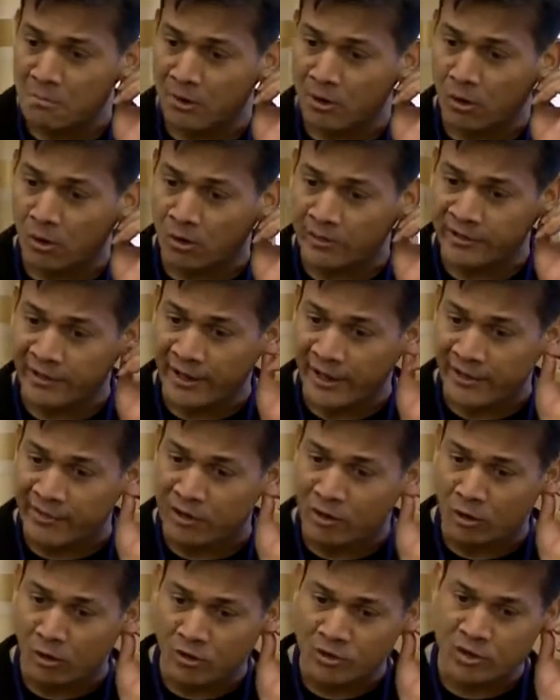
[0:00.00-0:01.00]
But
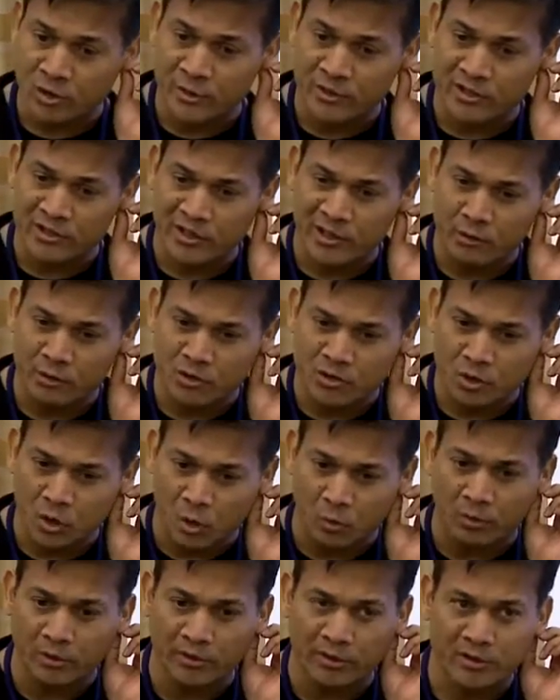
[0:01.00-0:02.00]
I think also it was
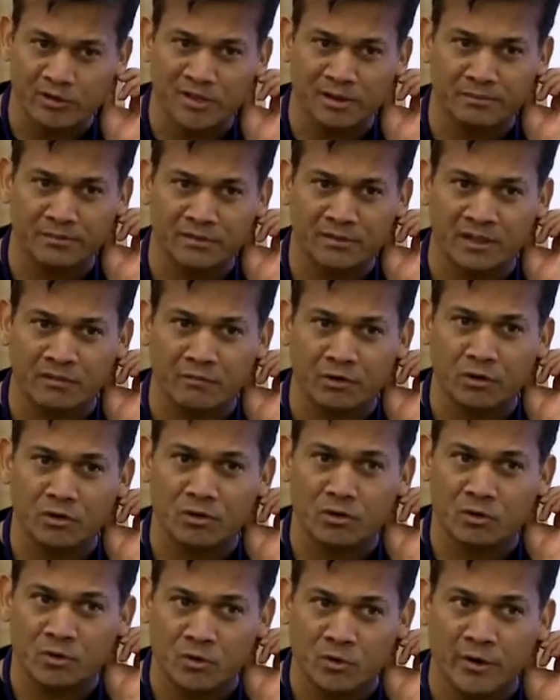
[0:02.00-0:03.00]
doable. It is something that we
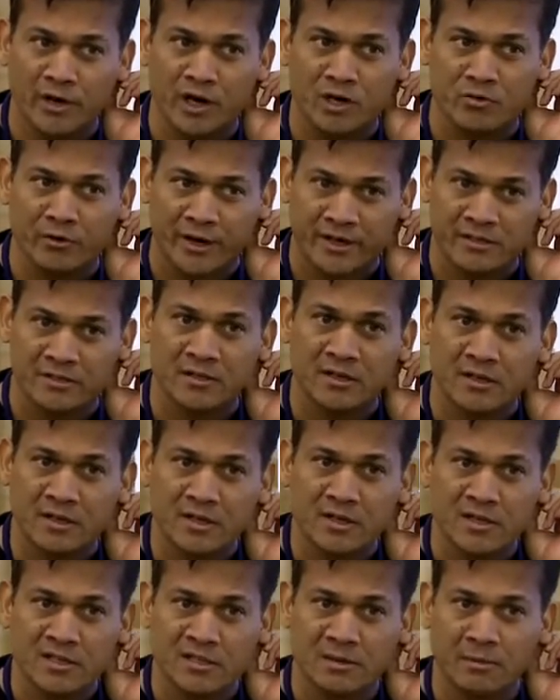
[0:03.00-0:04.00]
could do and address
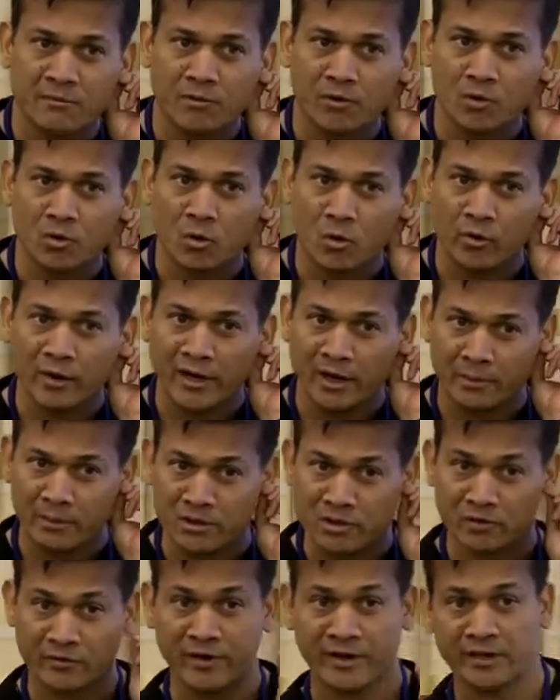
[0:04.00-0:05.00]
some of the core
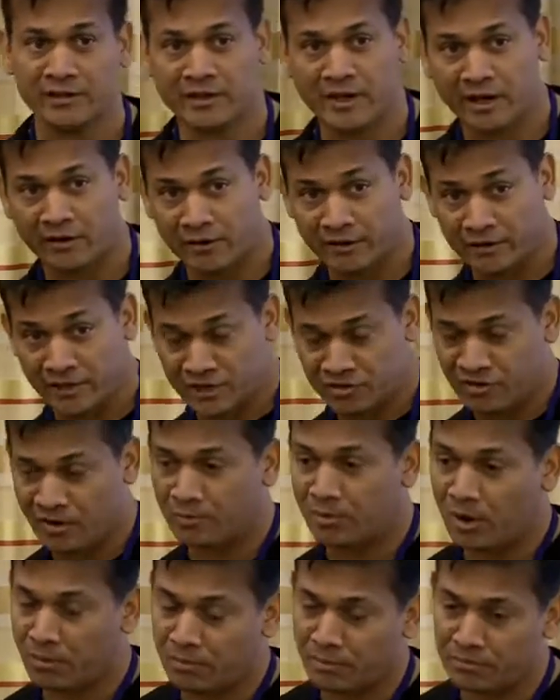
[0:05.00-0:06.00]
elements of healthcare
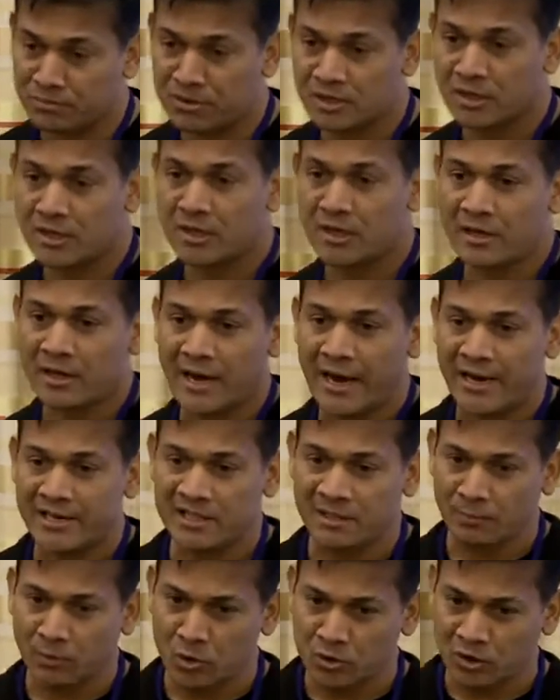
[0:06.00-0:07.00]
industry problems,
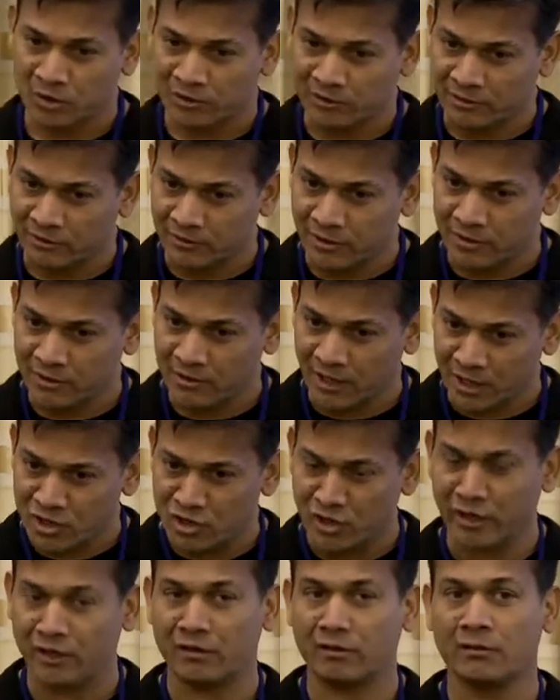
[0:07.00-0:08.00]
as opposed to
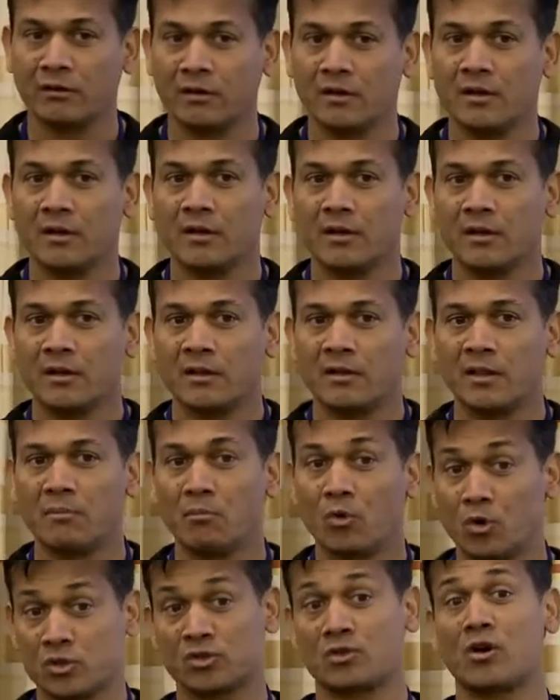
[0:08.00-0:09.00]
touching
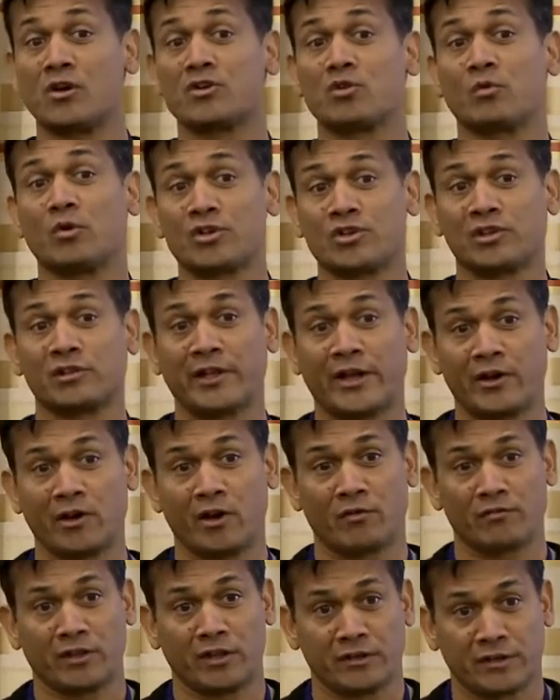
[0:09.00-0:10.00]
the most controversial
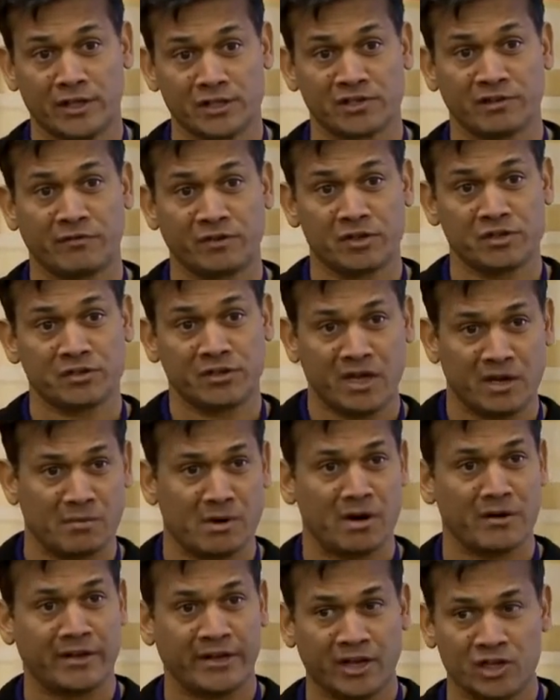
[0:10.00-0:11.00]
area of the industry, which is
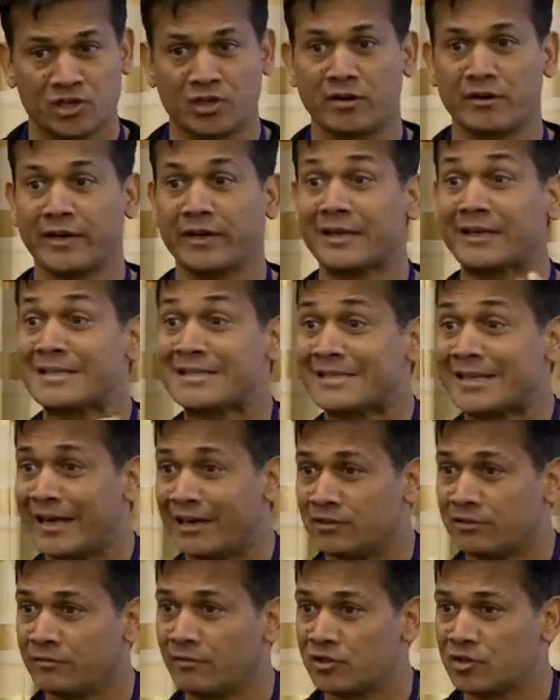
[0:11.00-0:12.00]
EMR, EHR, and
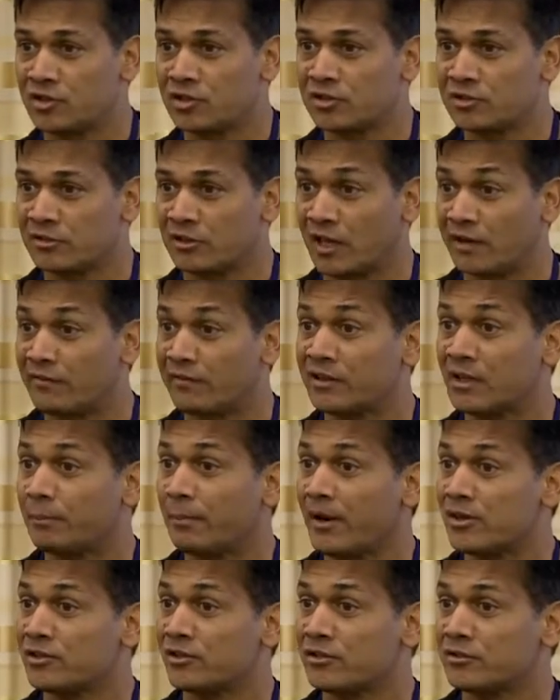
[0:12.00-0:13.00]
consent, which is giving
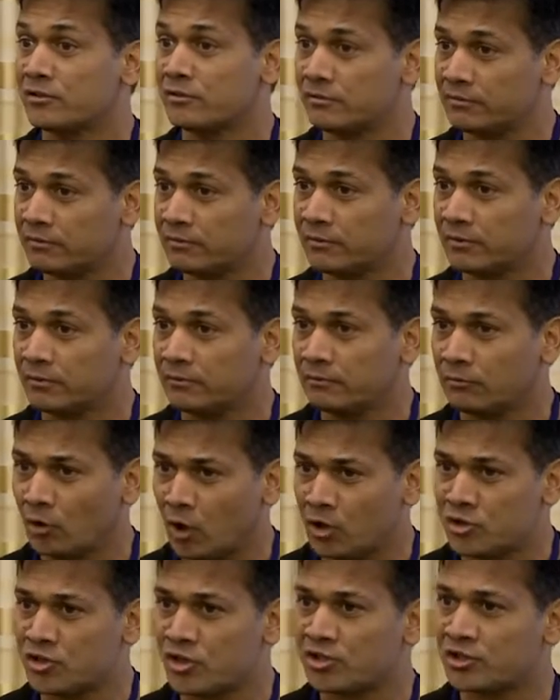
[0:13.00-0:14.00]
the patients
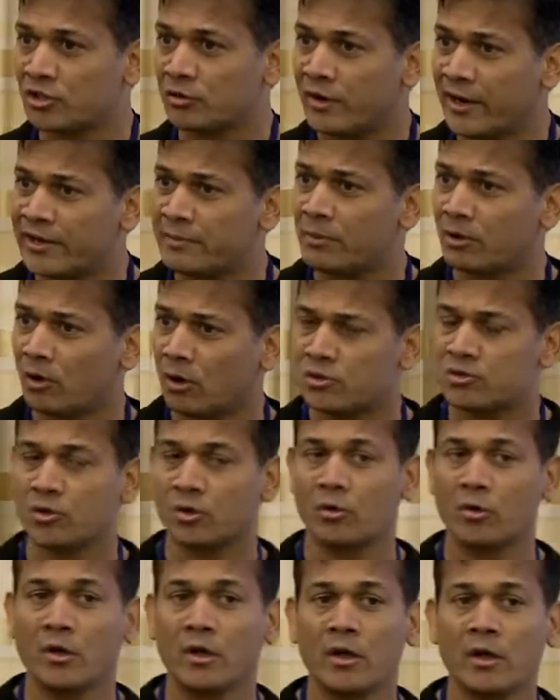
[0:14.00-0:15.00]
not just the right, but
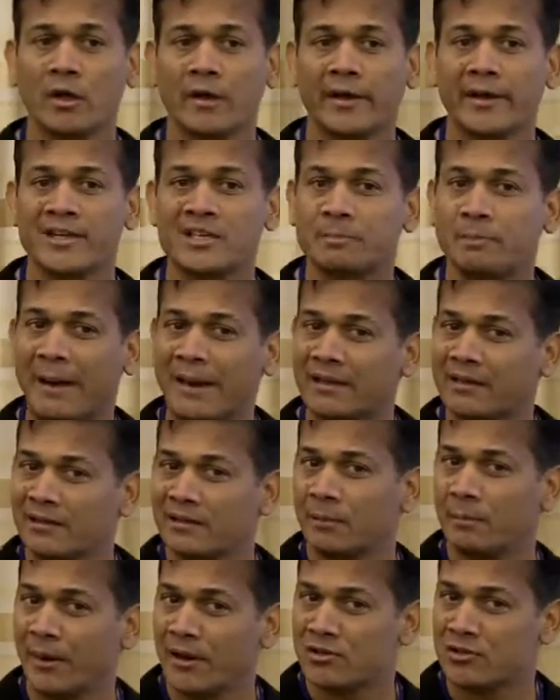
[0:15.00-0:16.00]
also
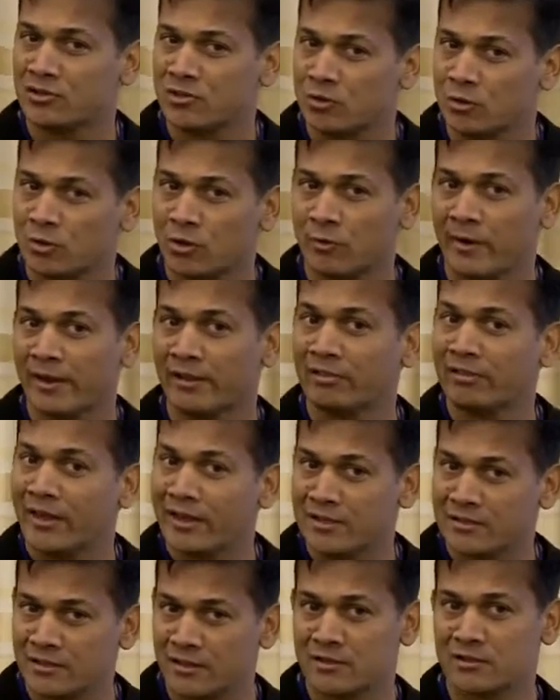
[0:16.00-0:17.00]
expecting the patients to do the right
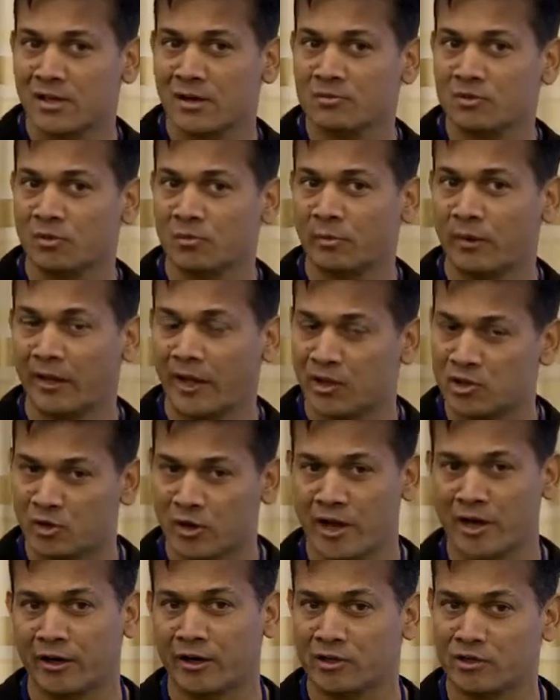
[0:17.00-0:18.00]
things in terms of being
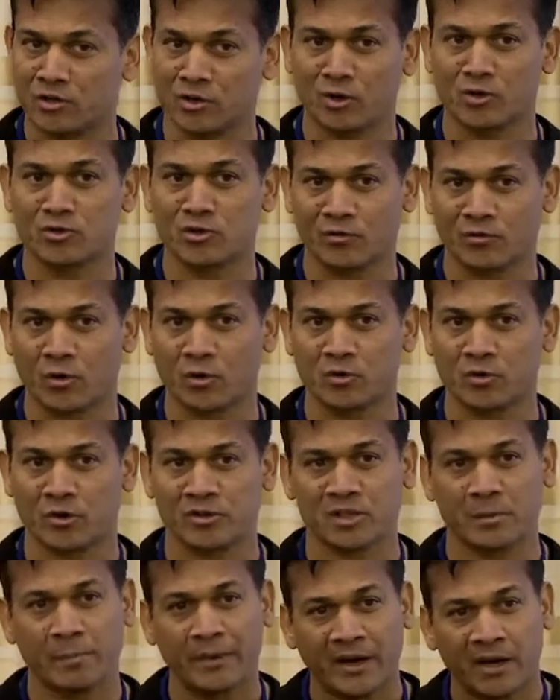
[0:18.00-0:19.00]
educated and so on and so forth.
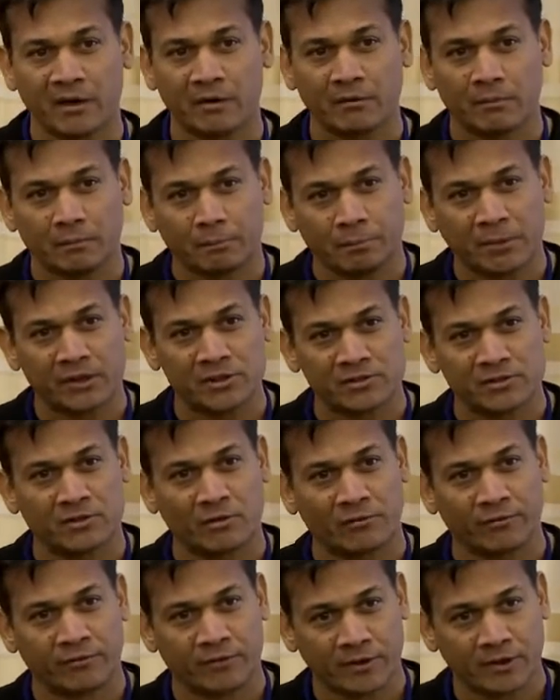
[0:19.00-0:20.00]
There was a bigger
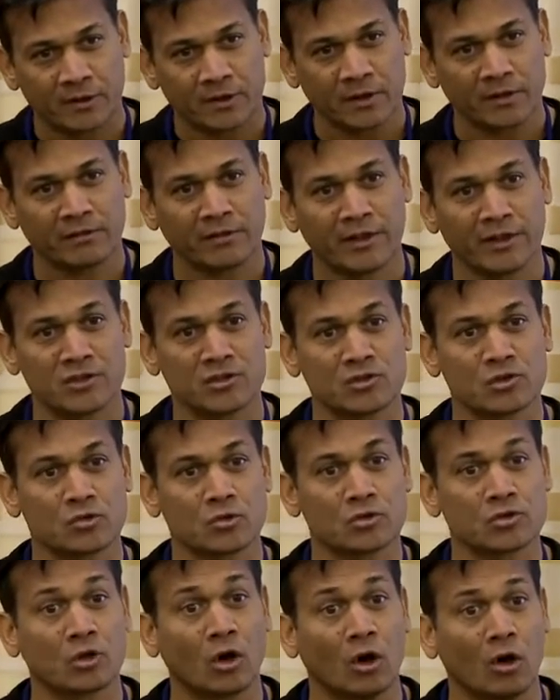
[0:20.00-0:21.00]
pieces of things
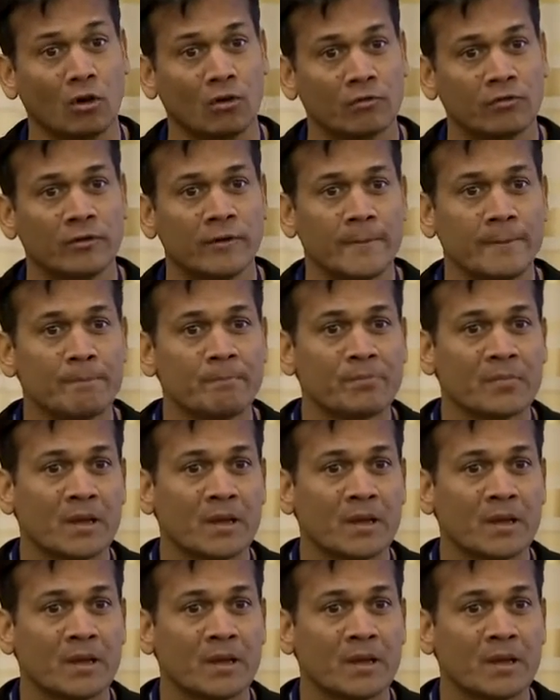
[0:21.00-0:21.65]
to solve,